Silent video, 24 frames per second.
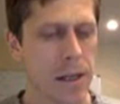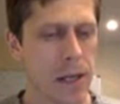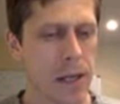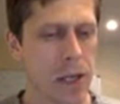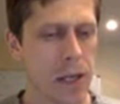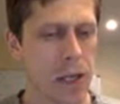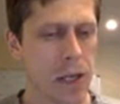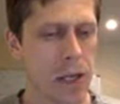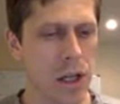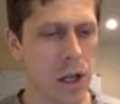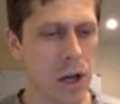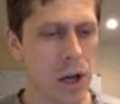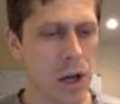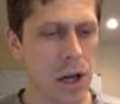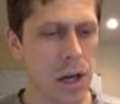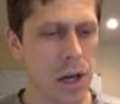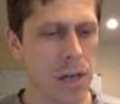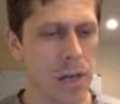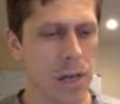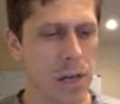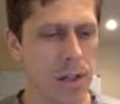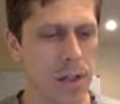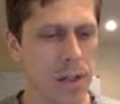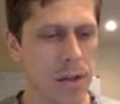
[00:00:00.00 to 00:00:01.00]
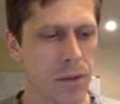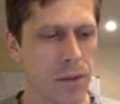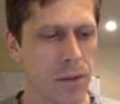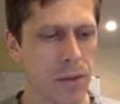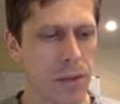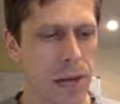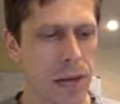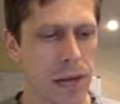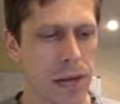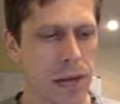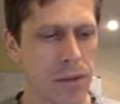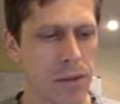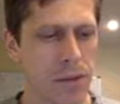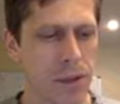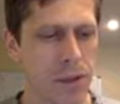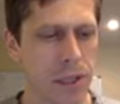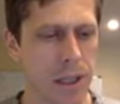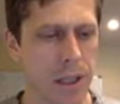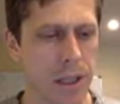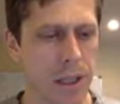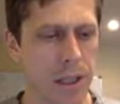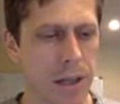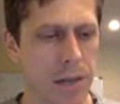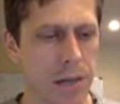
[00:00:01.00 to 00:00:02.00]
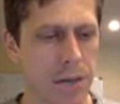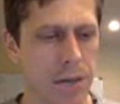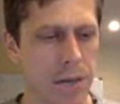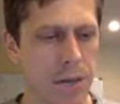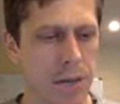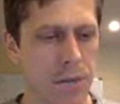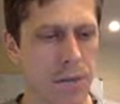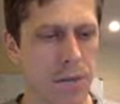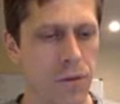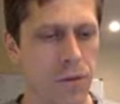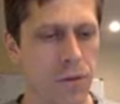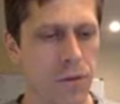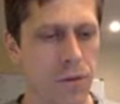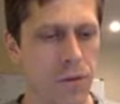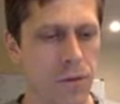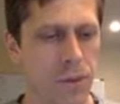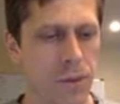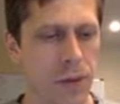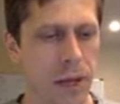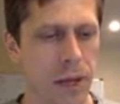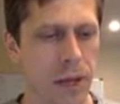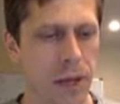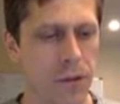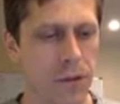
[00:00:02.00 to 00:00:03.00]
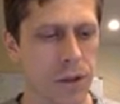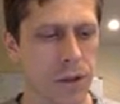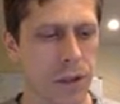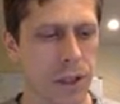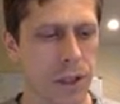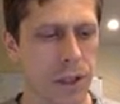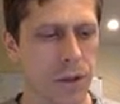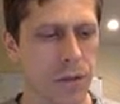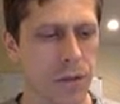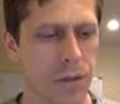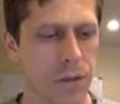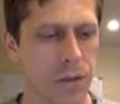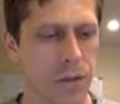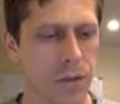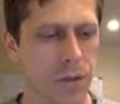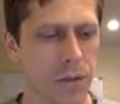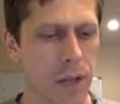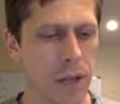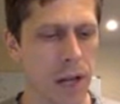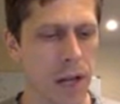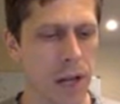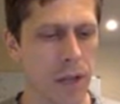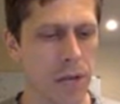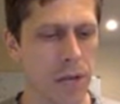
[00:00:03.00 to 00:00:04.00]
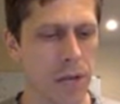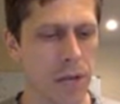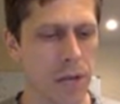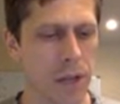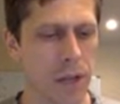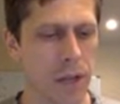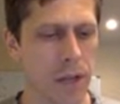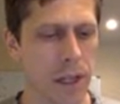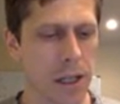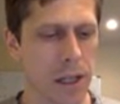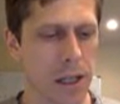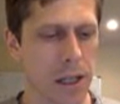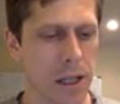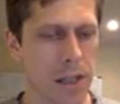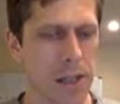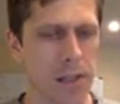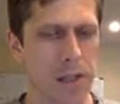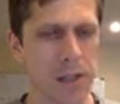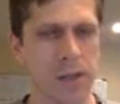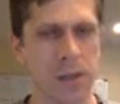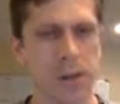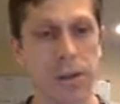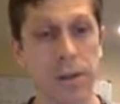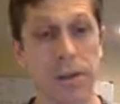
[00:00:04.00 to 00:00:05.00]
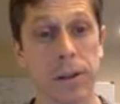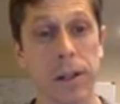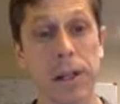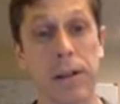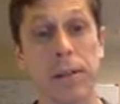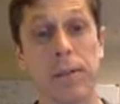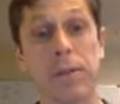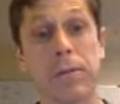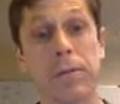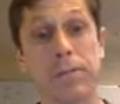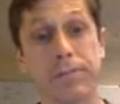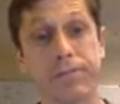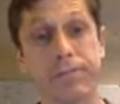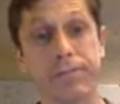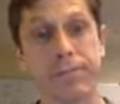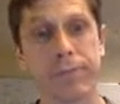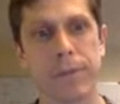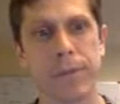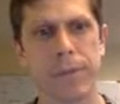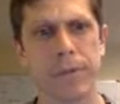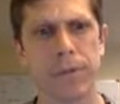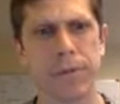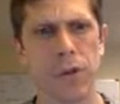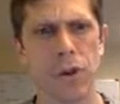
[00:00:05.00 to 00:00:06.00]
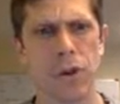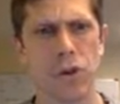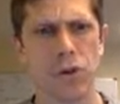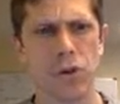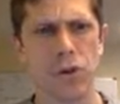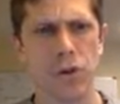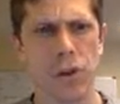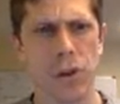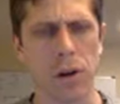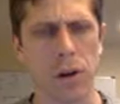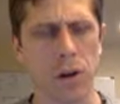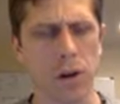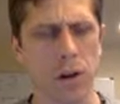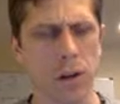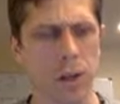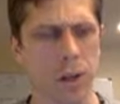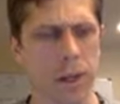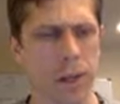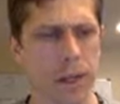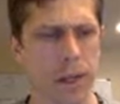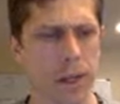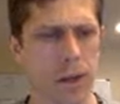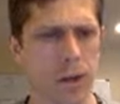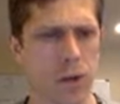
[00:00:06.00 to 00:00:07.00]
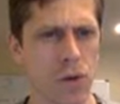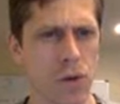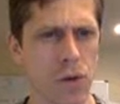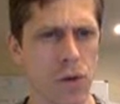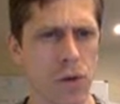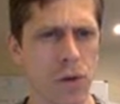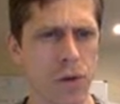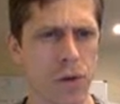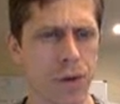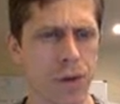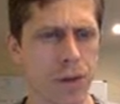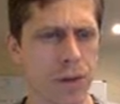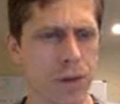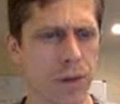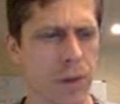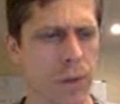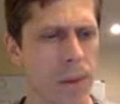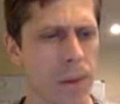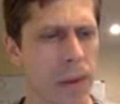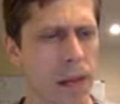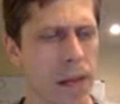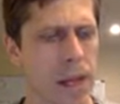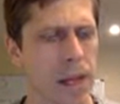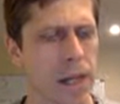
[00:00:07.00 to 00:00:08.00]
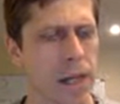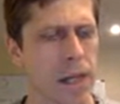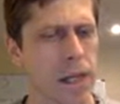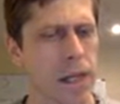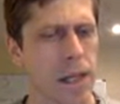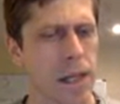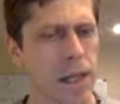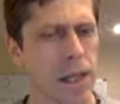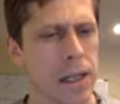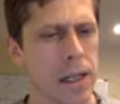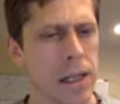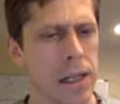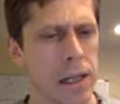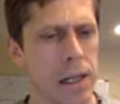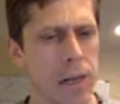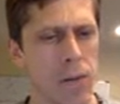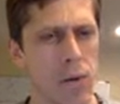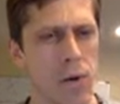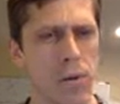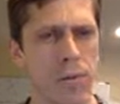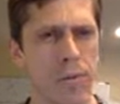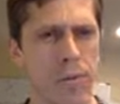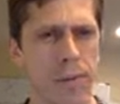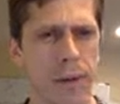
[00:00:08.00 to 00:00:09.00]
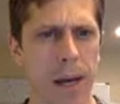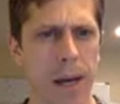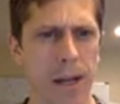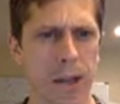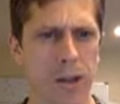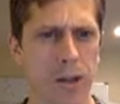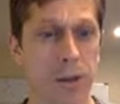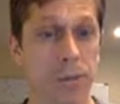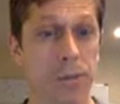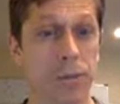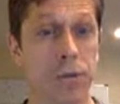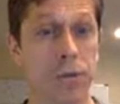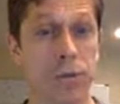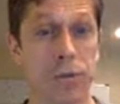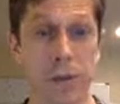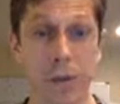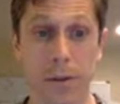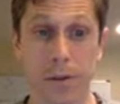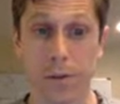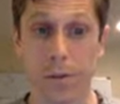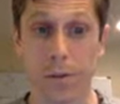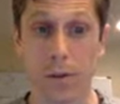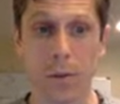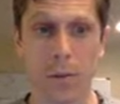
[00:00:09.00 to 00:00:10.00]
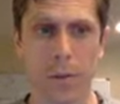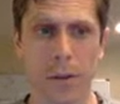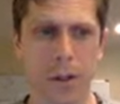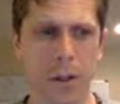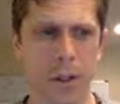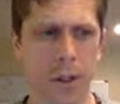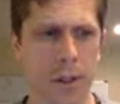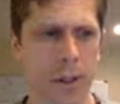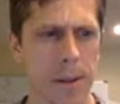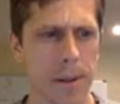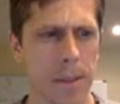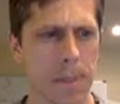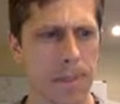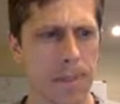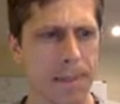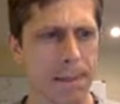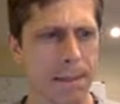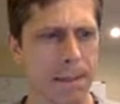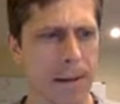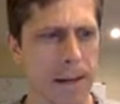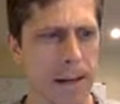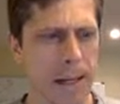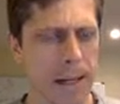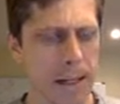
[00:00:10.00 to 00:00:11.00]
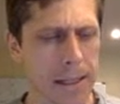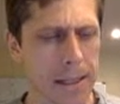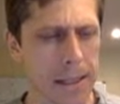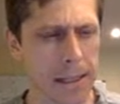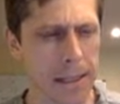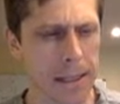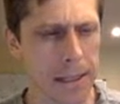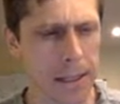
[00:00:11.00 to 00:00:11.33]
the argument that we actually give, the proof that we actually give, relies on techniques that are kind of further along in the course. So I won't actually prove this formally in this